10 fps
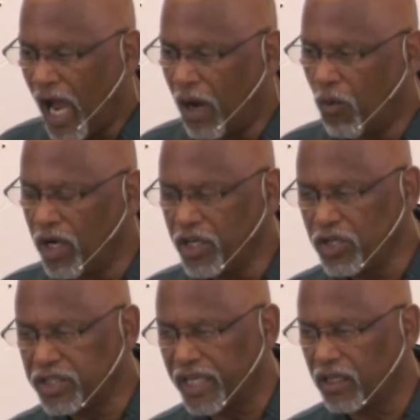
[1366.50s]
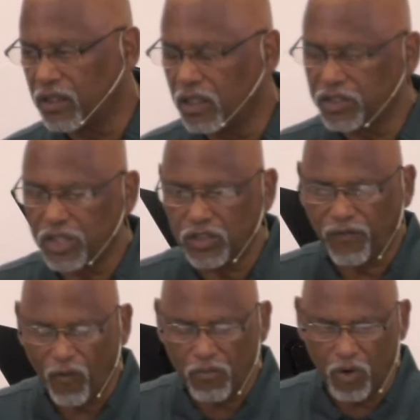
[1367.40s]
I want you to take a look just
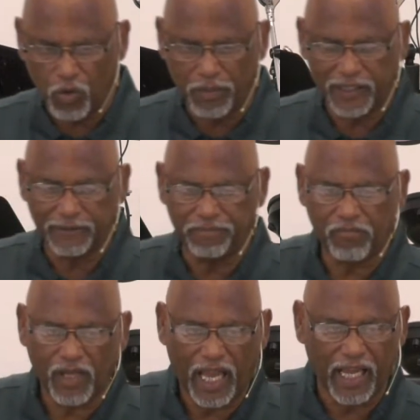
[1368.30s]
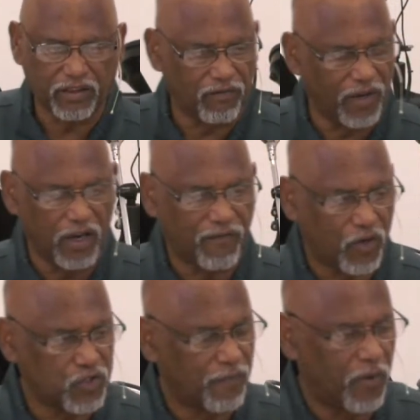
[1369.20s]
for a moment at the very
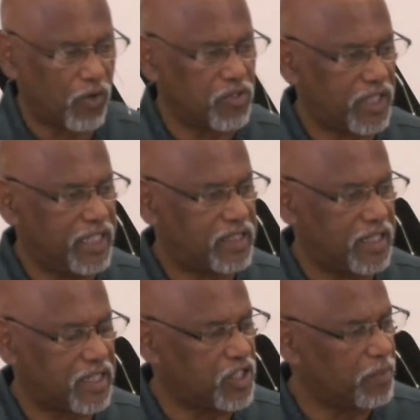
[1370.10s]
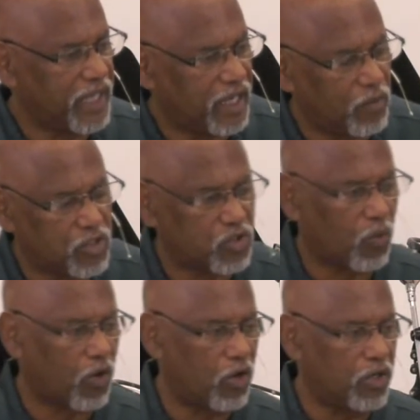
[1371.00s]
first verse. And he says, in the beginning was the
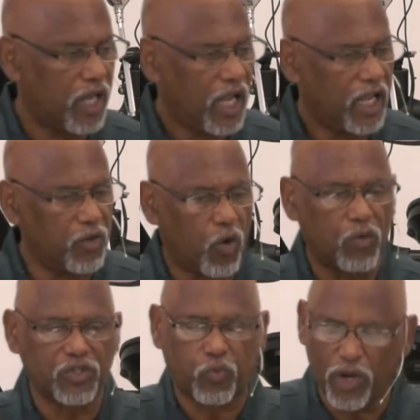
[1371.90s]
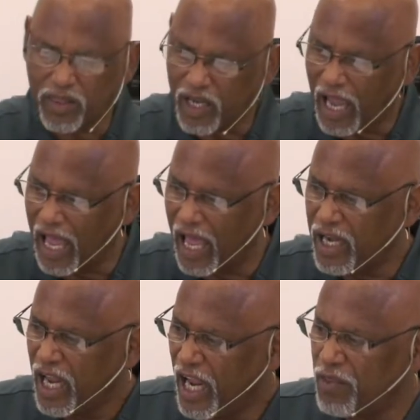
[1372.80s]
Word, and the Word was with God,
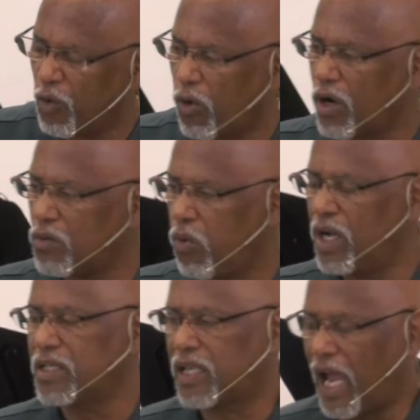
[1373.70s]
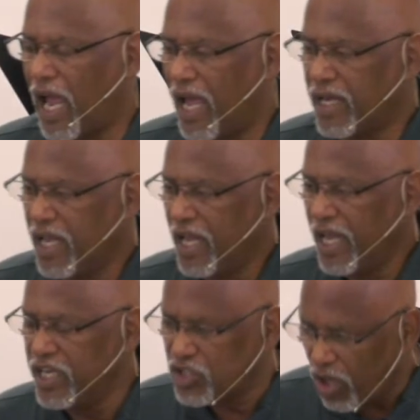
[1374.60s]
and the Word was God.
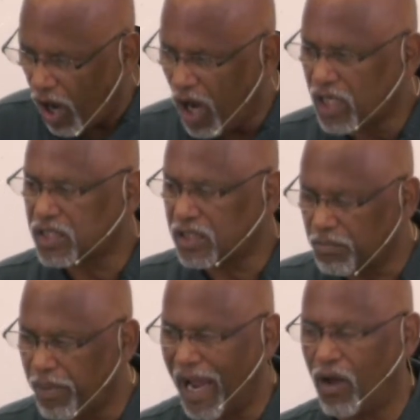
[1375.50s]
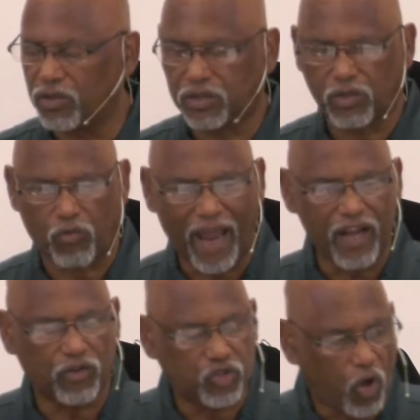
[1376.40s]
And he talks about, the
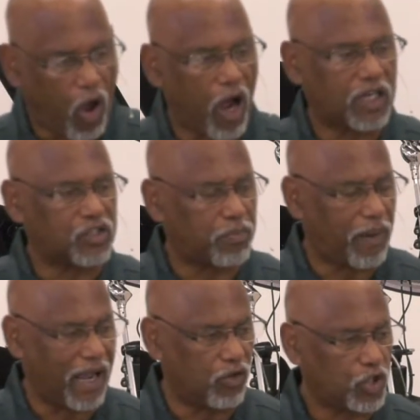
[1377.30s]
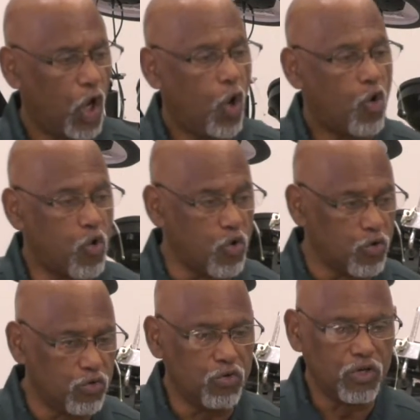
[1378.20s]
writer talks about
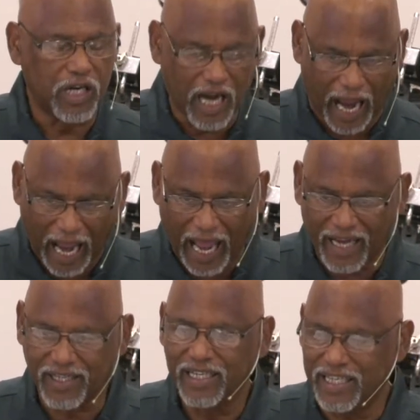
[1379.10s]
who God